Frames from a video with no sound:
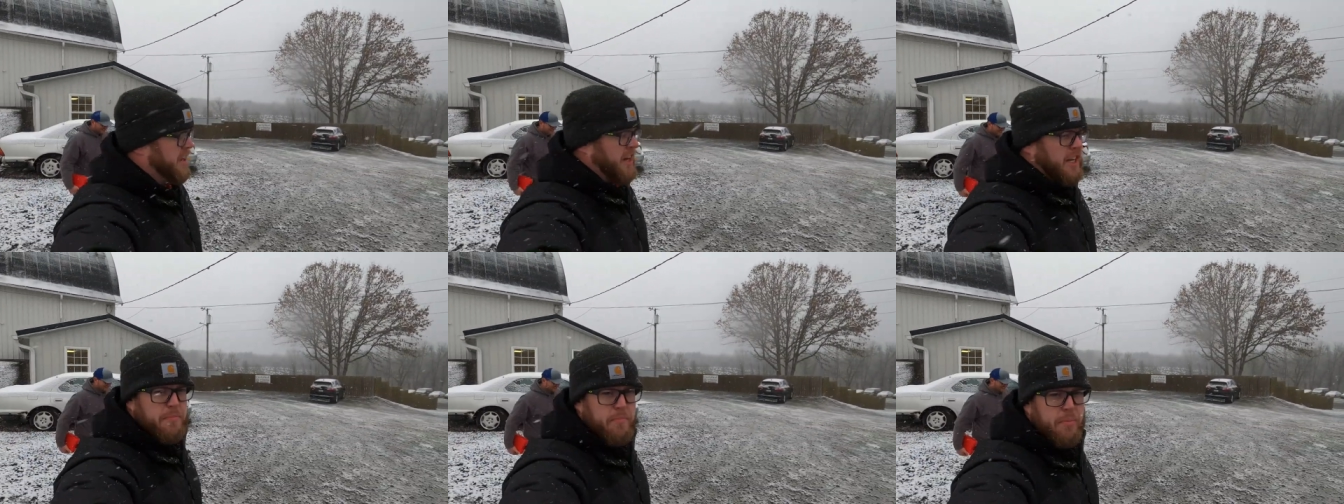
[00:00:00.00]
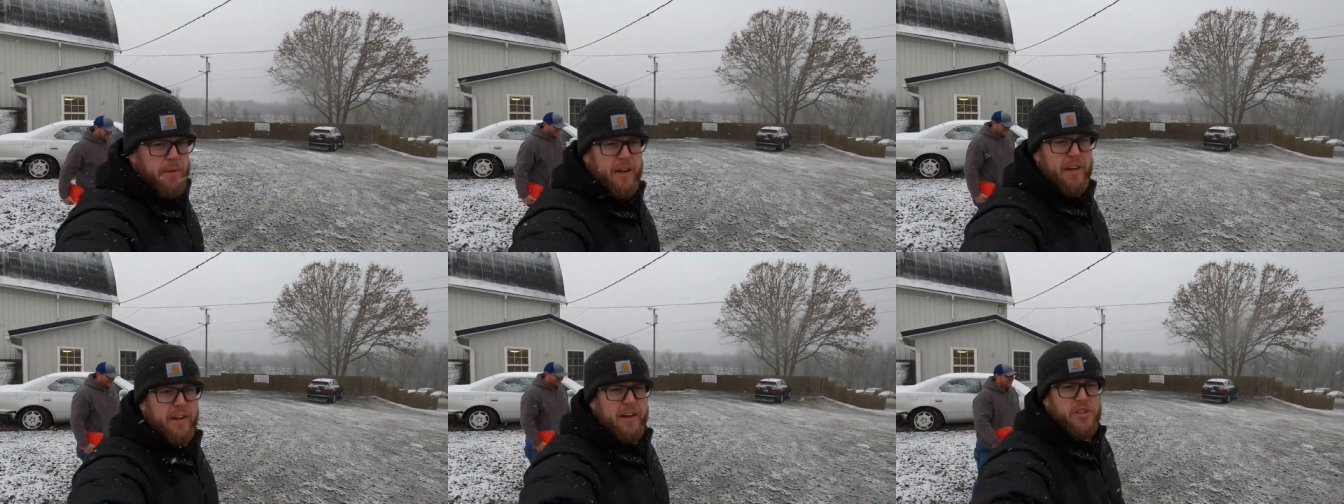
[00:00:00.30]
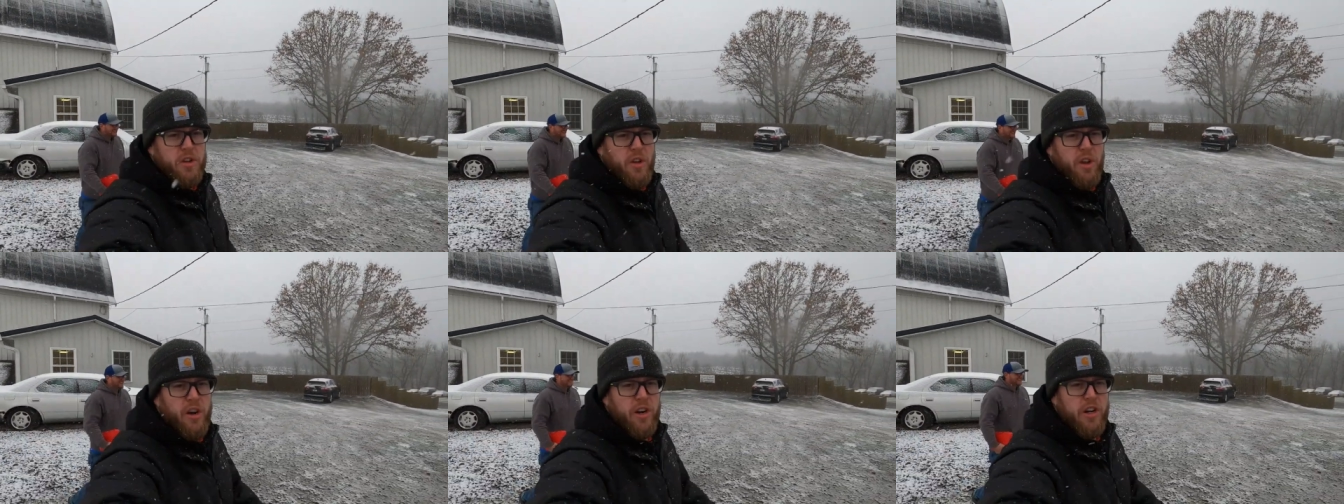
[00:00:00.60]
It's big,
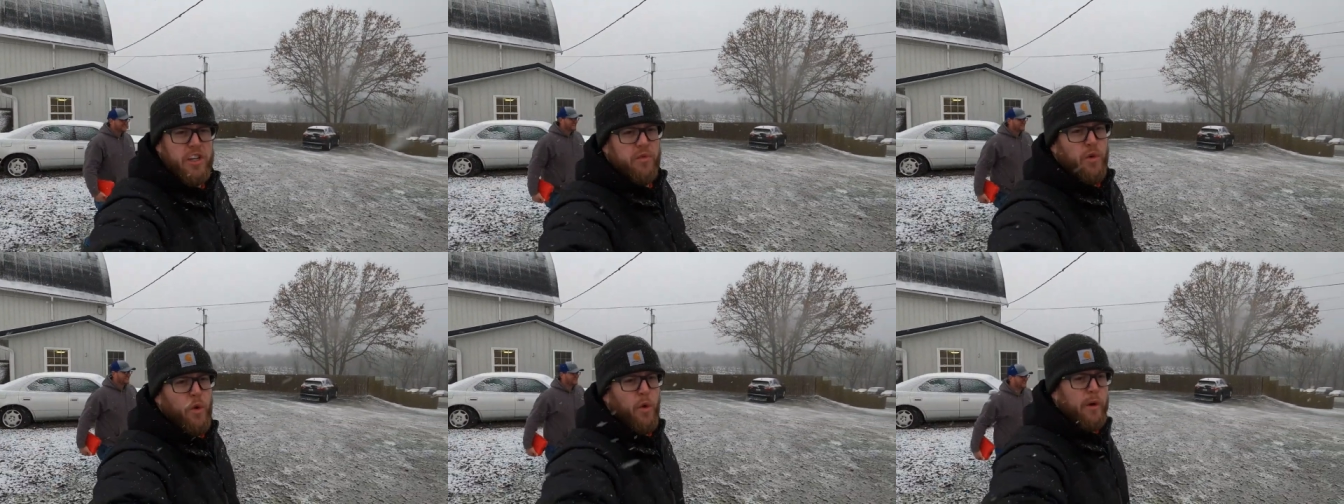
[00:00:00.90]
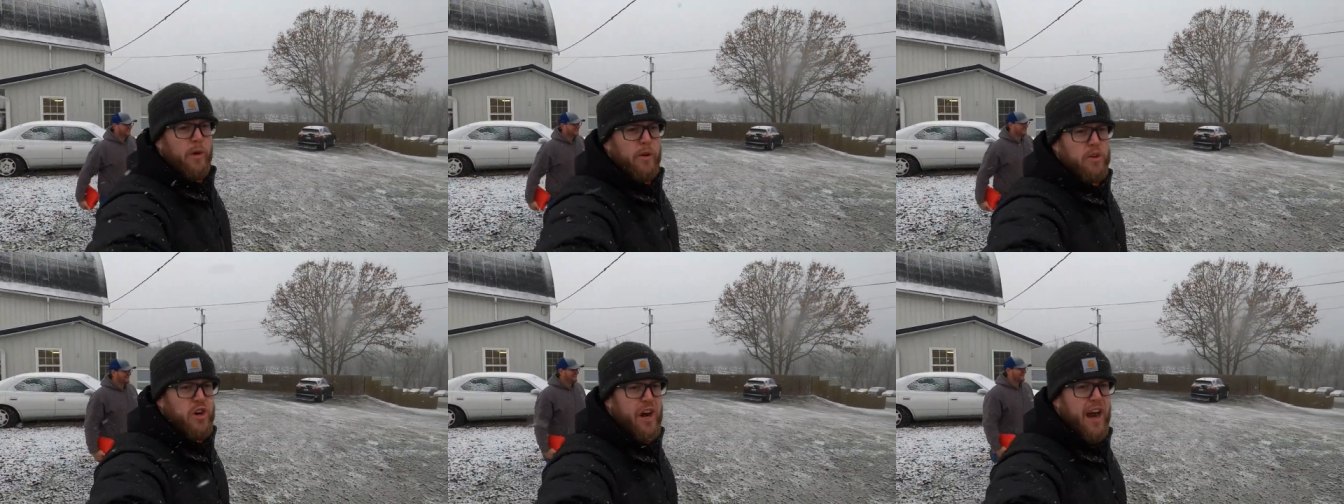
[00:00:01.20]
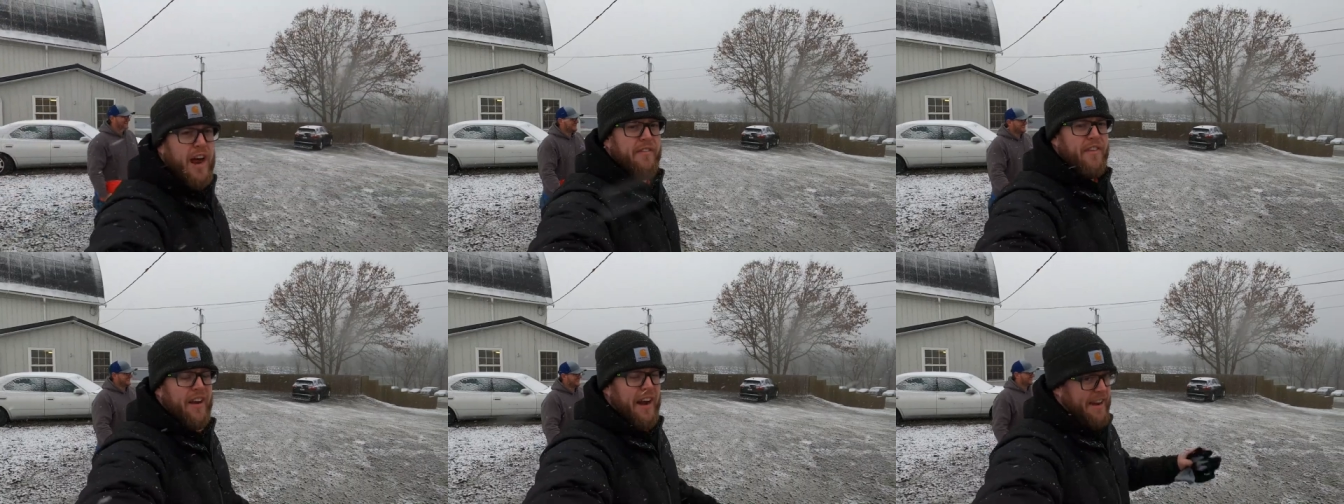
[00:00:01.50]
it's long, it's four-wheel
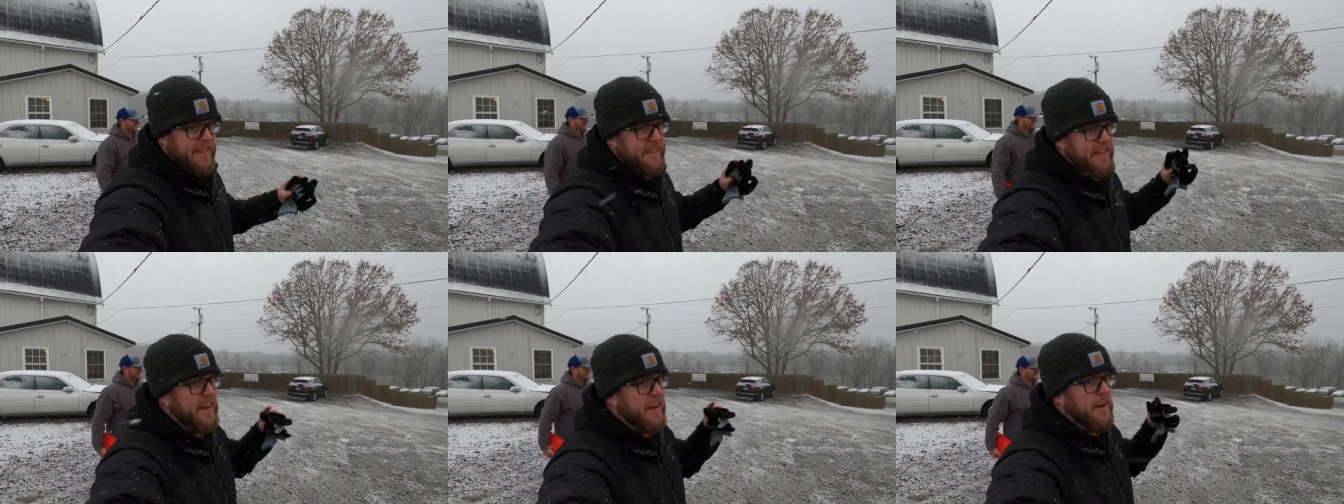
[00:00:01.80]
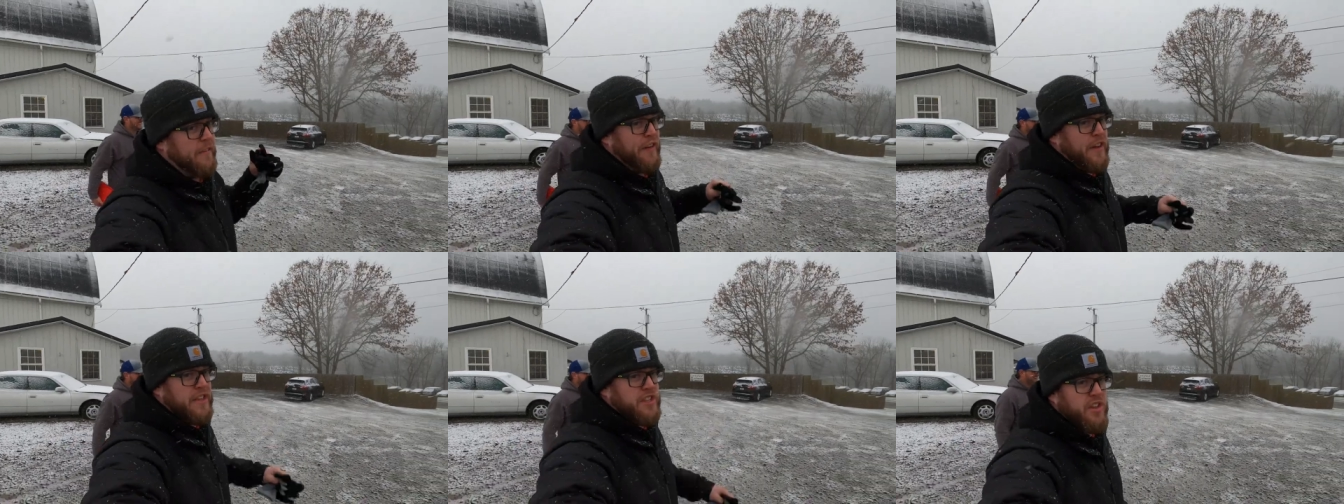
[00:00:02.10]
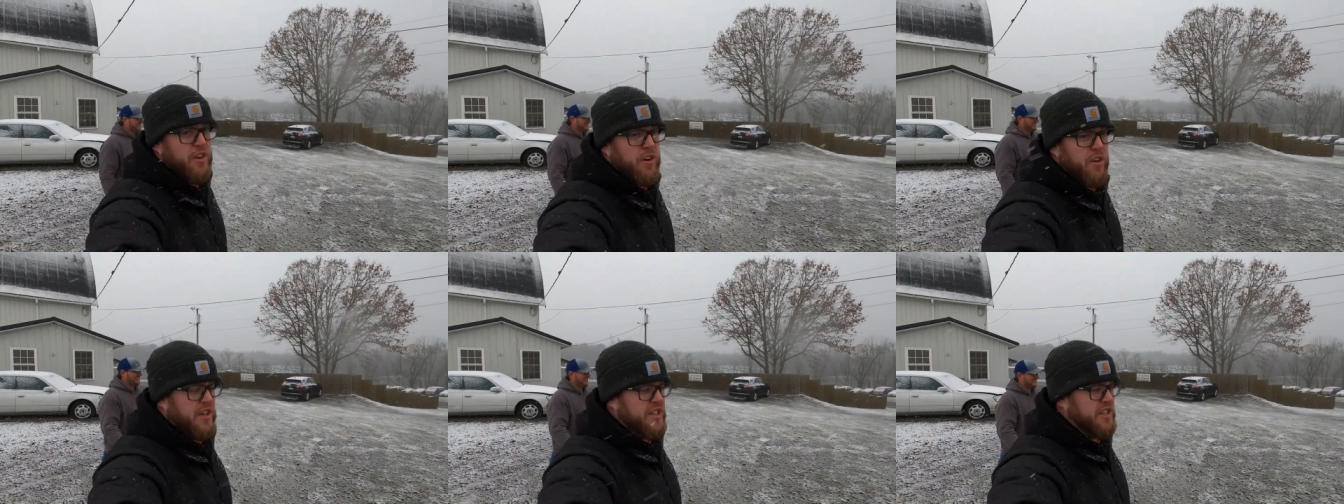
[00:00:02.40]
drive, and I think it
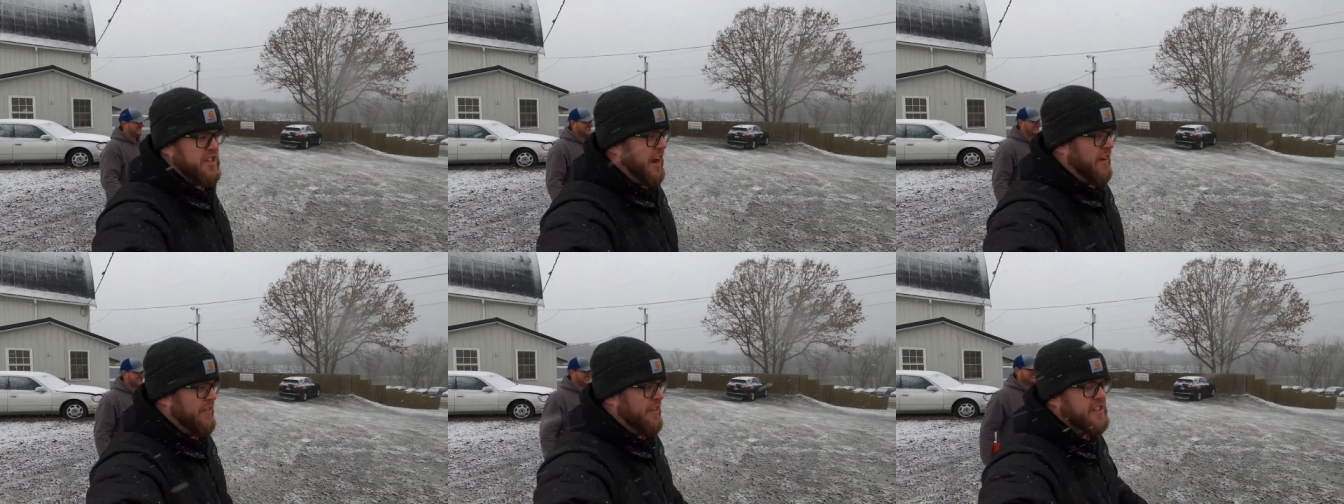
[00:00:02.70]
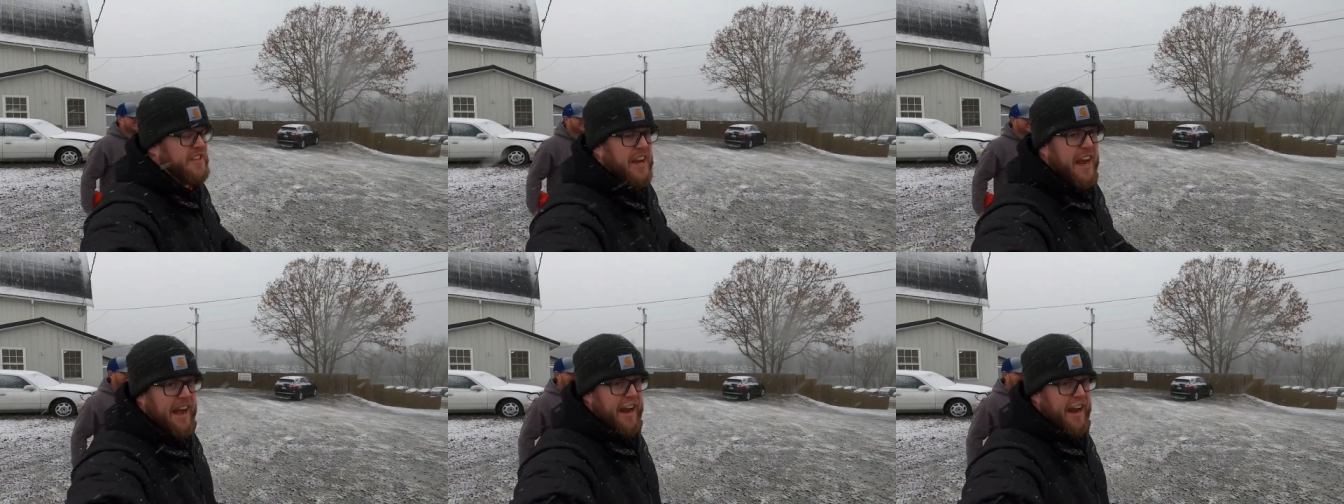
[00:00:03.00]
fits 37s